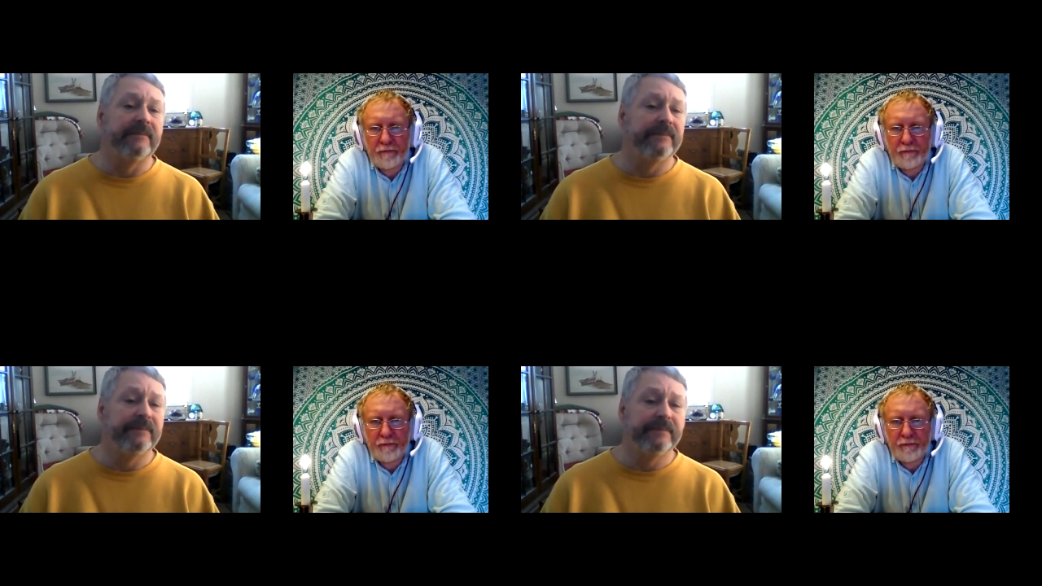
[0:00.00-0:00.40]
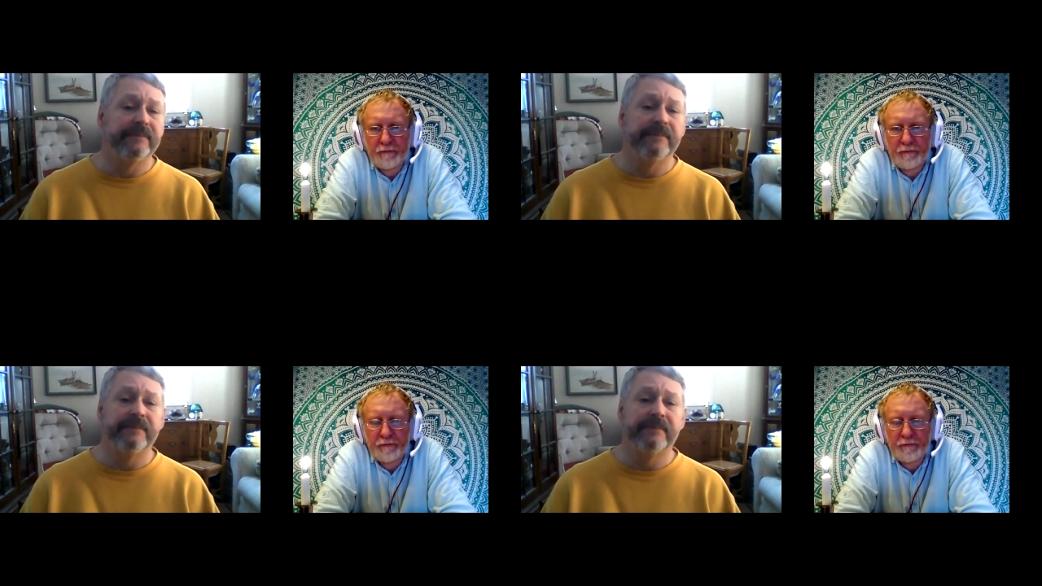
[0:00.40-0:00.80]

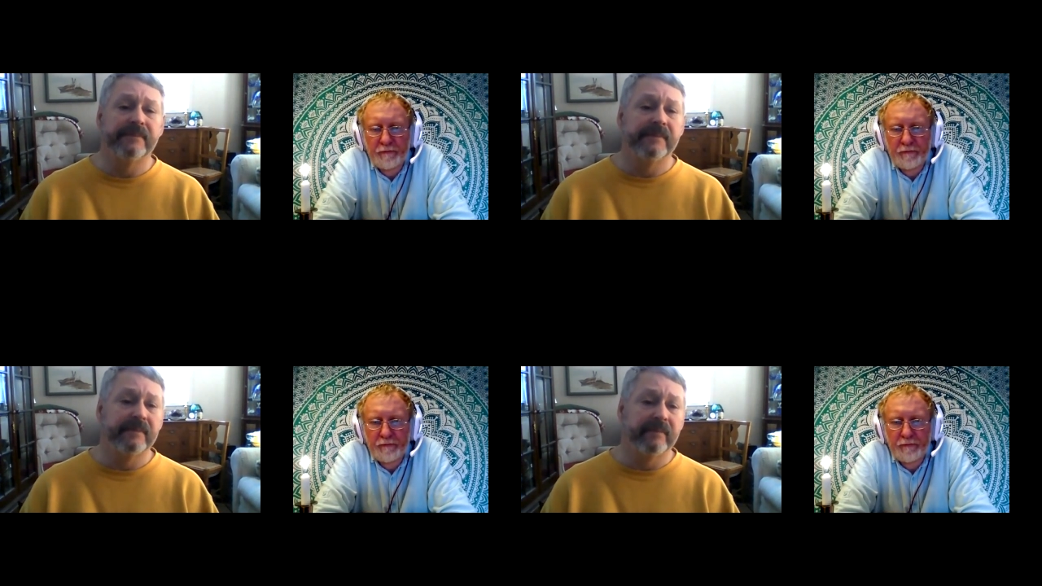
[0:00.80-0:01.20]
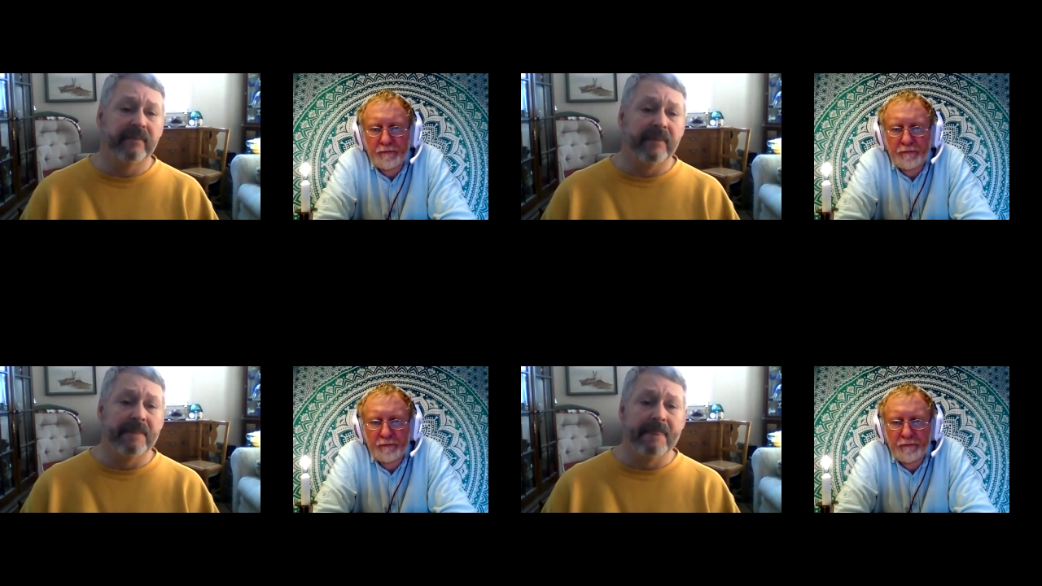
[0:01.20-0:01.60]

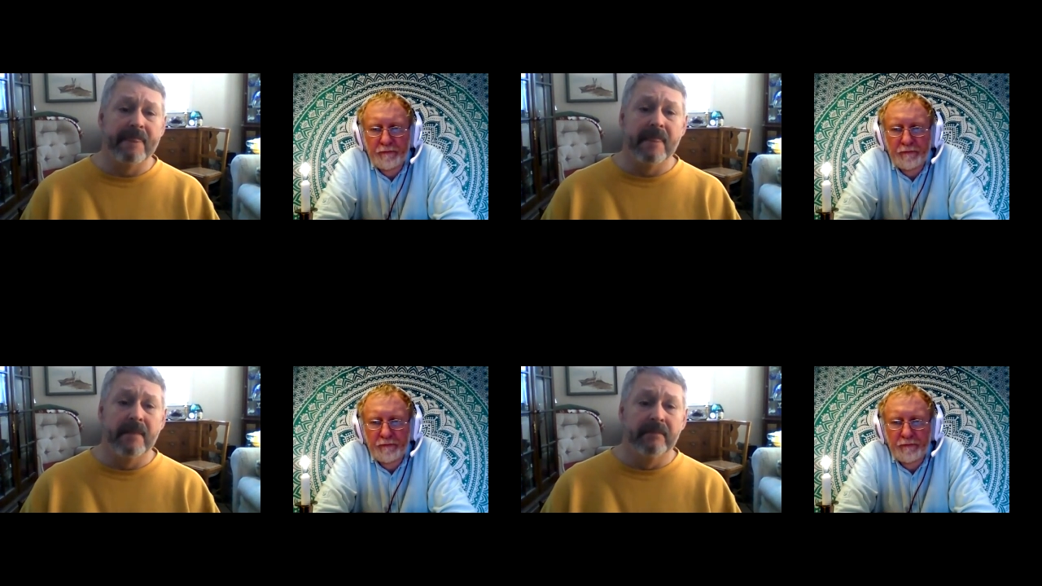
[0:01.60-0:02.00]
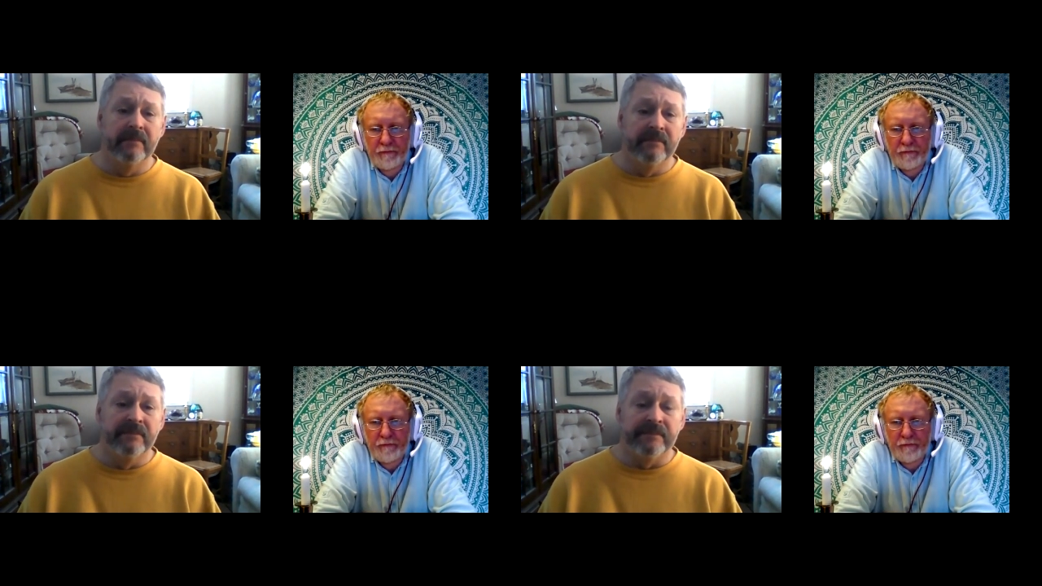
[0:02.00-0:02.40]

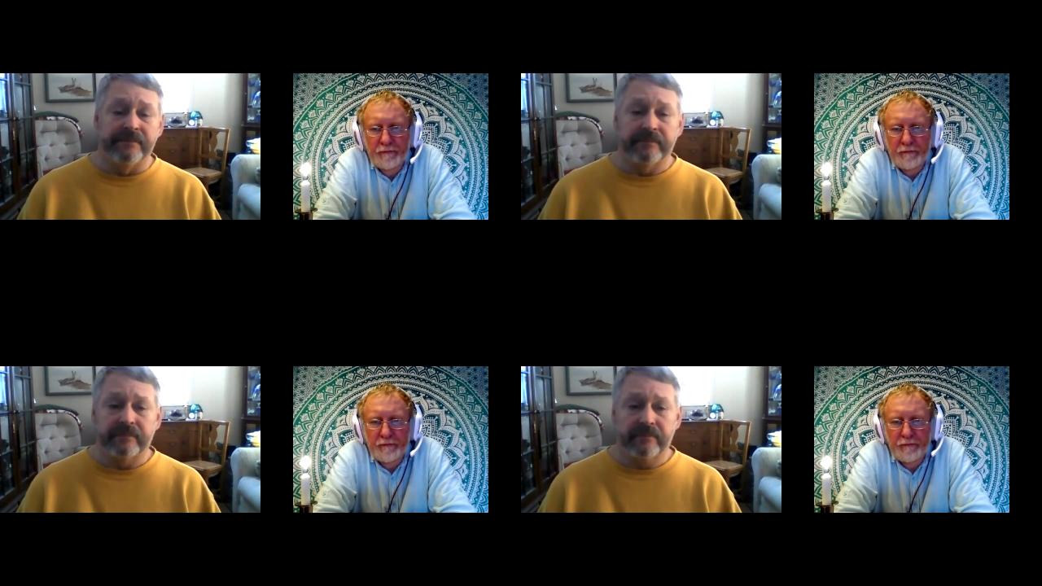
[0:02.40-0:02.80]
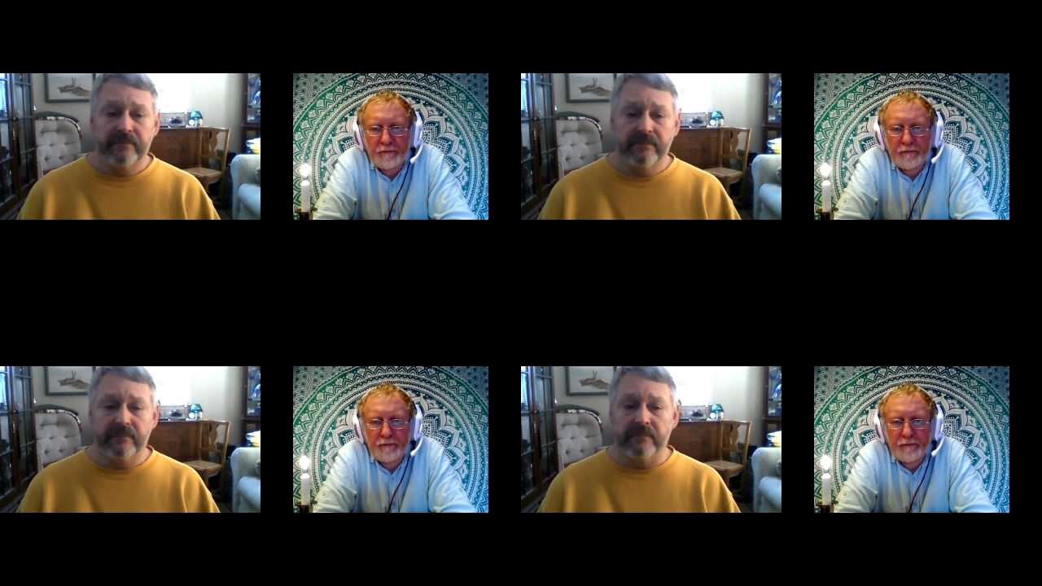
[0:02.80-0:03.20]

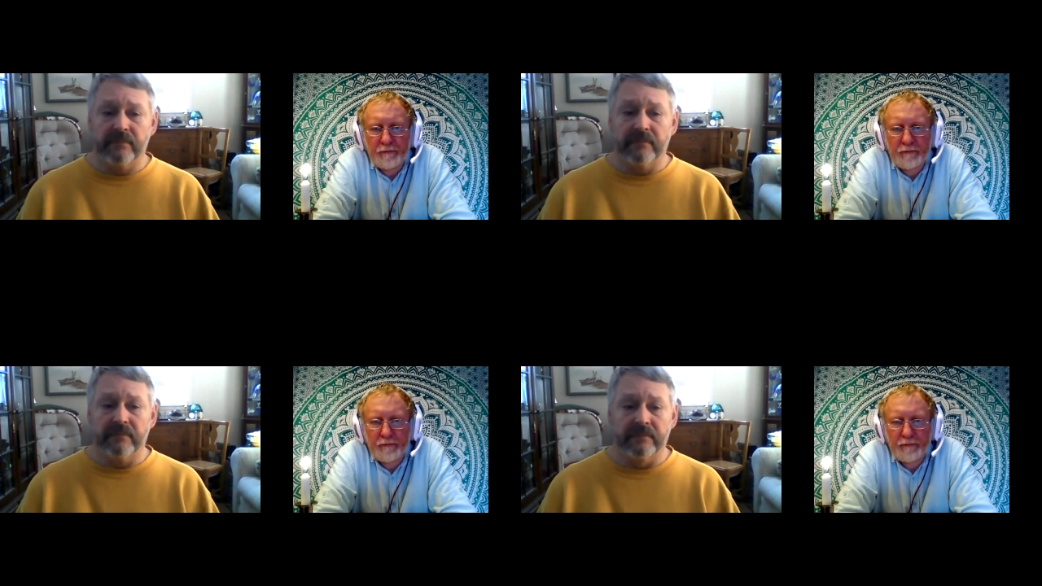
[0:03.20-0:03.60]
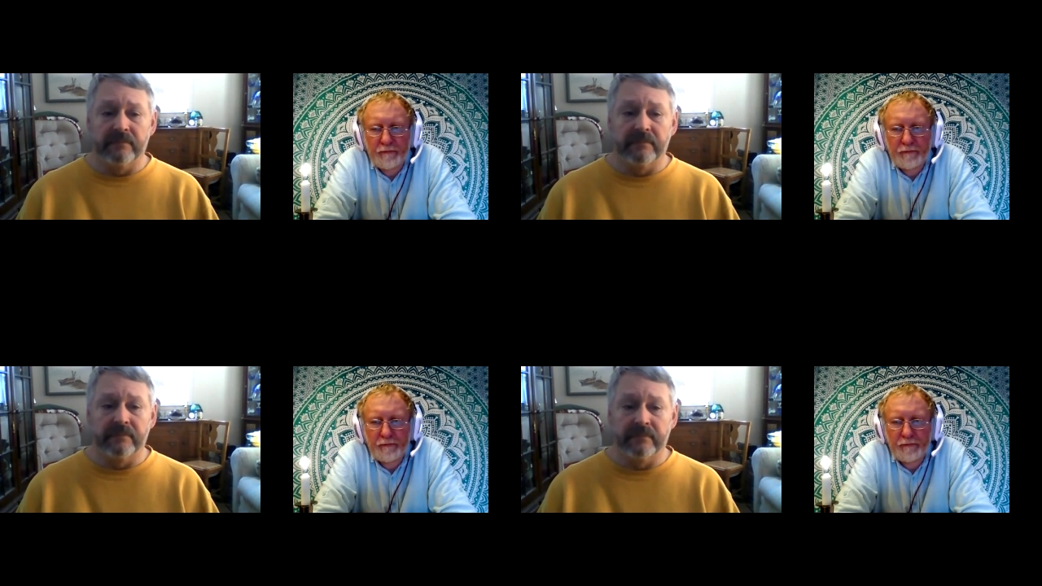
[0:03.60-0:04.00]

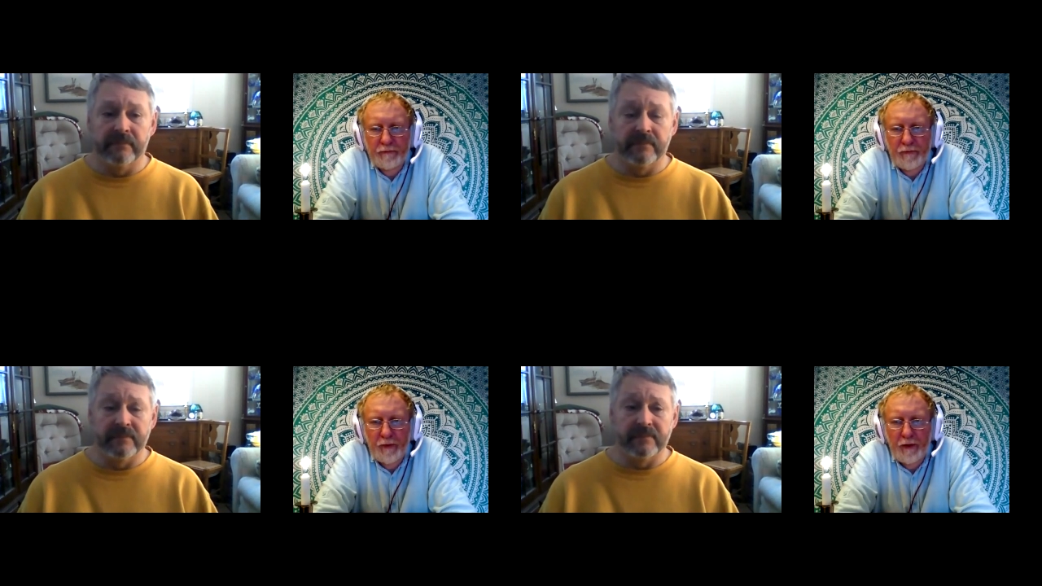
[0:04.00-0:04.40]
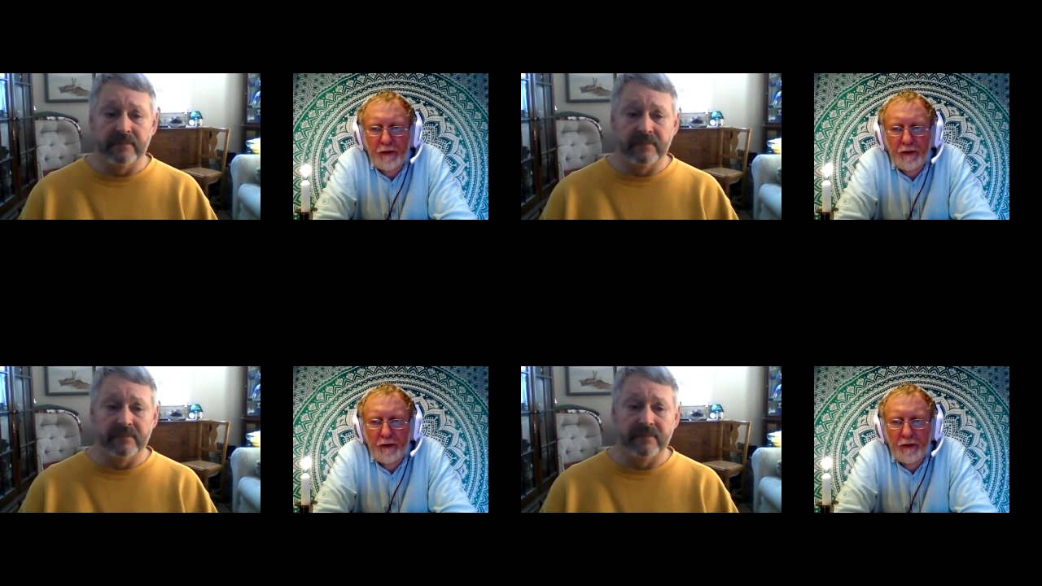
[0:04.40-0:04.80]

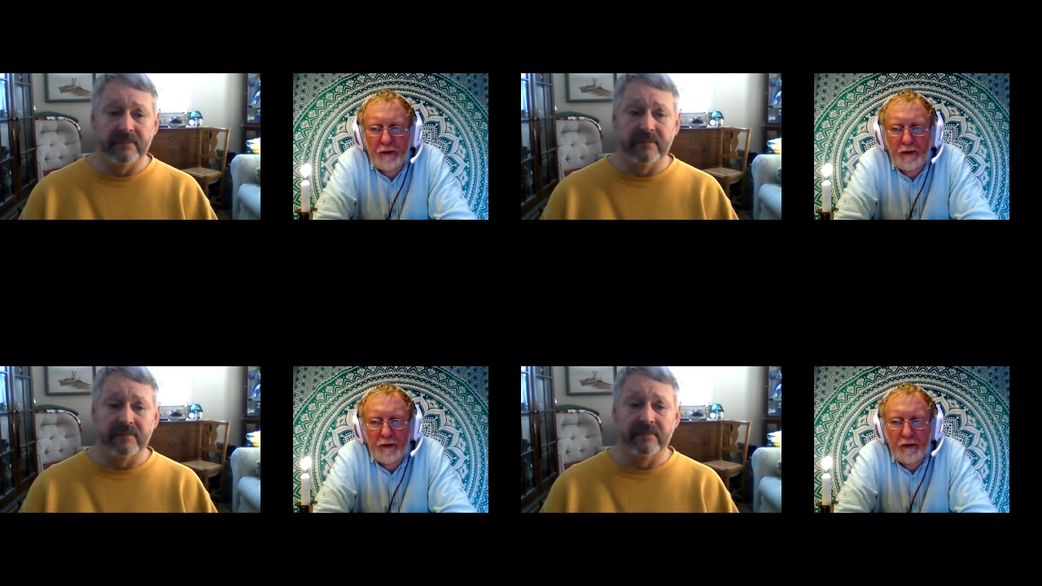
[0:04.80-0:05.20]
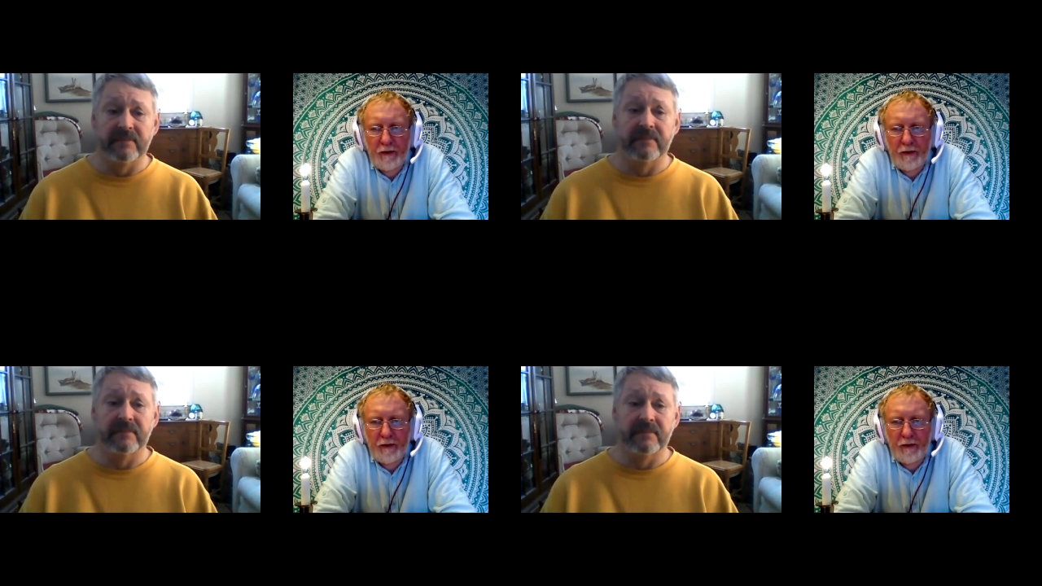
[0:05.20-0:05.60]
[no speech]